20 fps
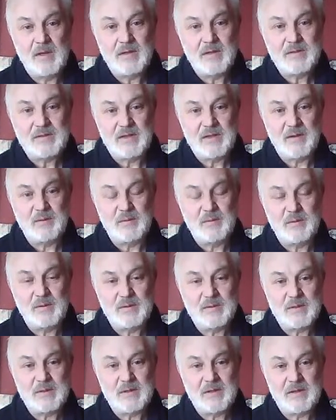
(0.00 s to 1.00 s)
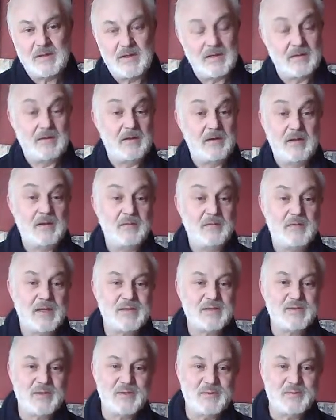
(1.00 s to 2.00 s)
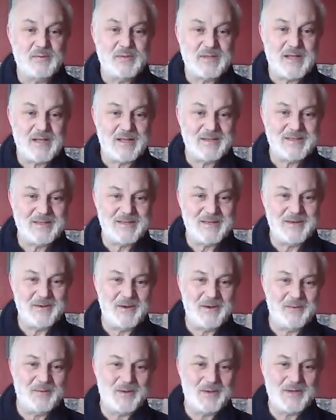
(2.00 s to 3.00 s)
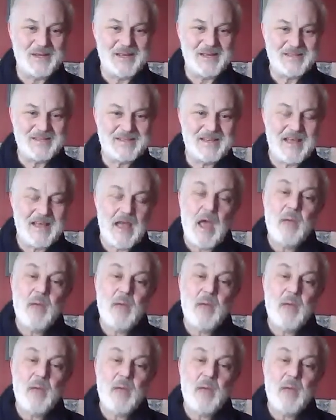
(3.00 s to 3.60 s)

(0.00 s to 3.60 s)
So there's and if that's not a result, I don't know what is.